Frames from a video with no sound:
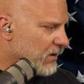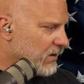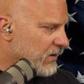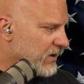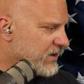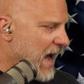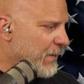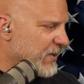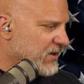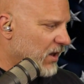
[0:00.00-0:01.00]
This
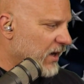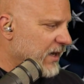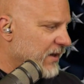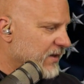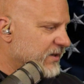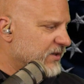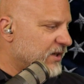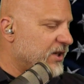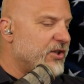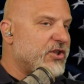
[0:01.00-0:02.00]
cop is lucky. This is a
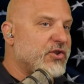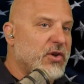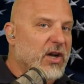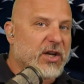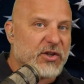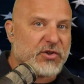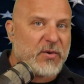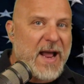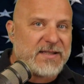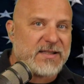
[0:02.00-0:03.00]

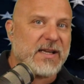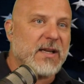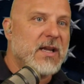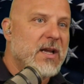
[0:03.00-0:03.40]
contrasting